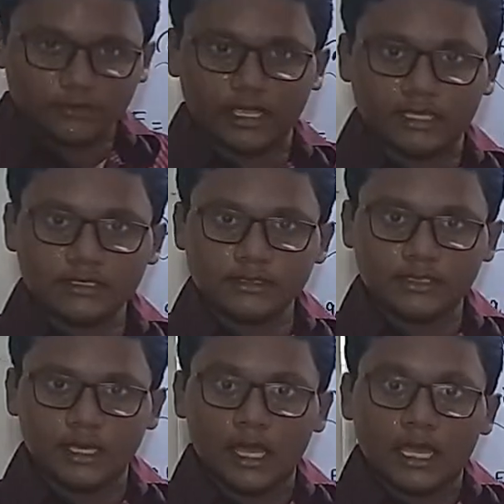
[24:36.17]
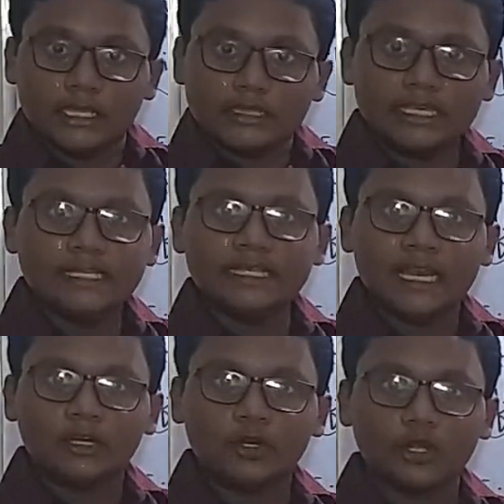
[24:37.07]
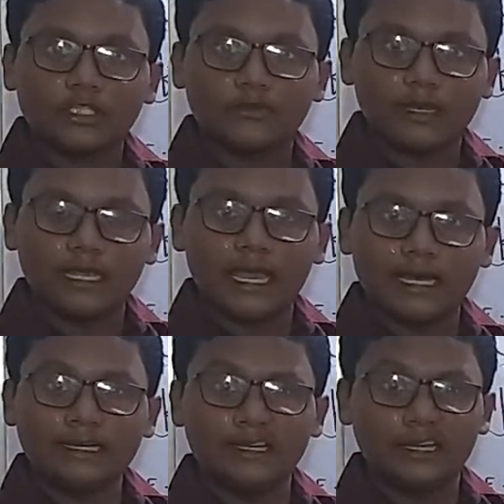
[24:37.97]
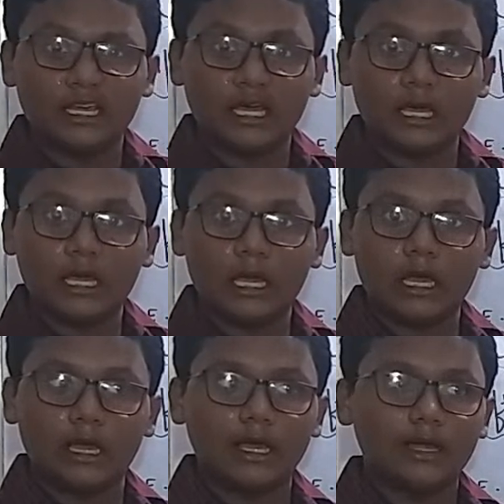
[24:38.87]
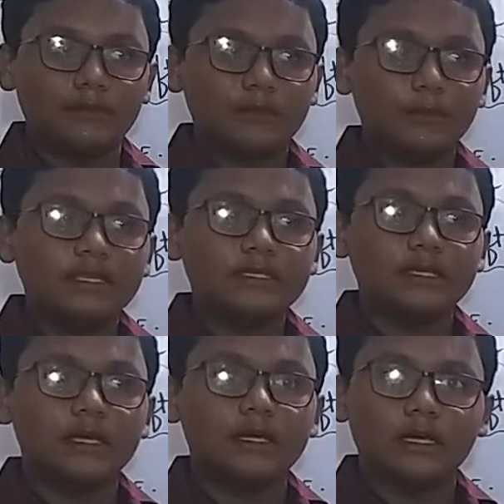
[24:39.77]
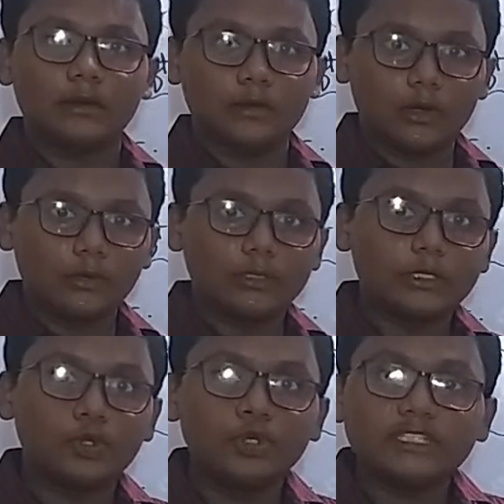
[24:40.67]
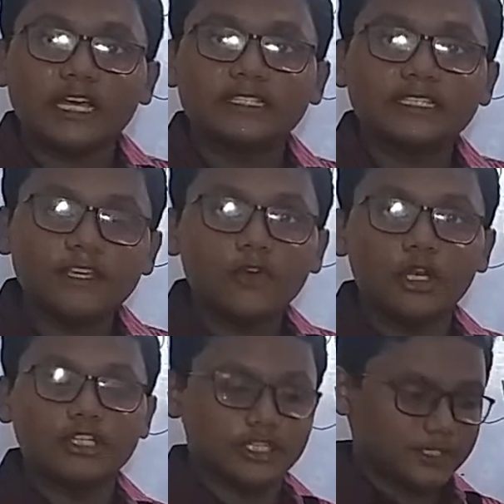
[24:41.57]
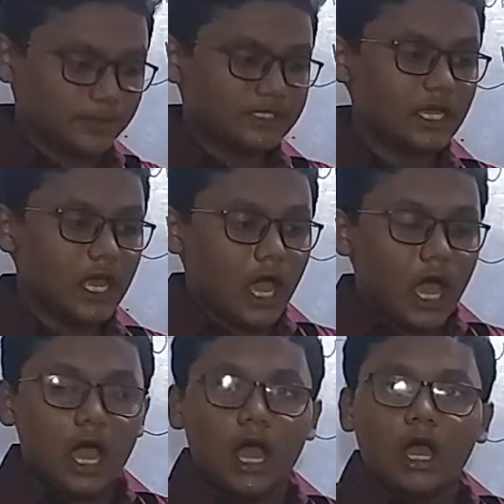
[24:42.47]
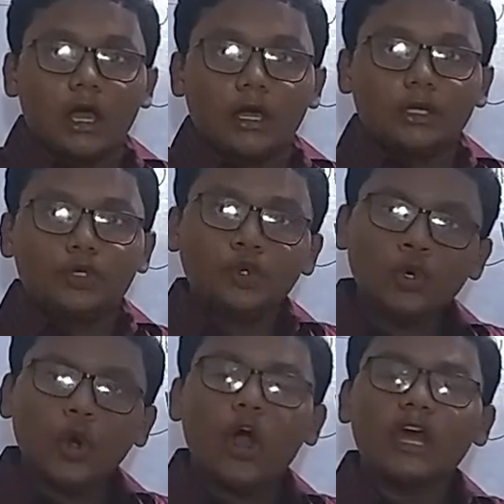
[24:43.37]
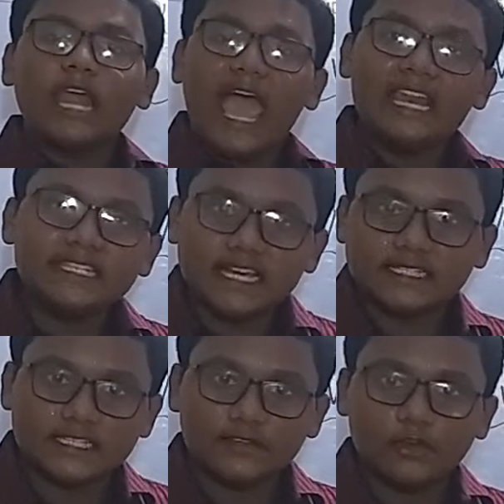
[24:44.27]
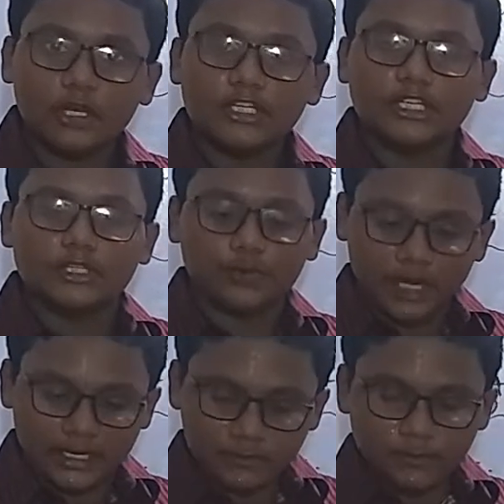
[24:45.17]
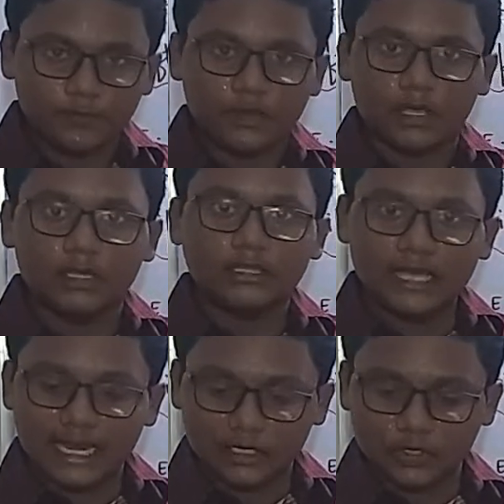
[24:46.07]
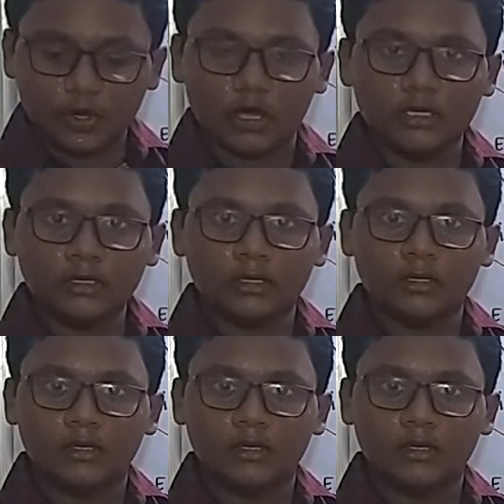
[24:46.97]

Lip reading: ions, these electrons will get, means two successive collisions, means 2 or n successive collisions. When the electron,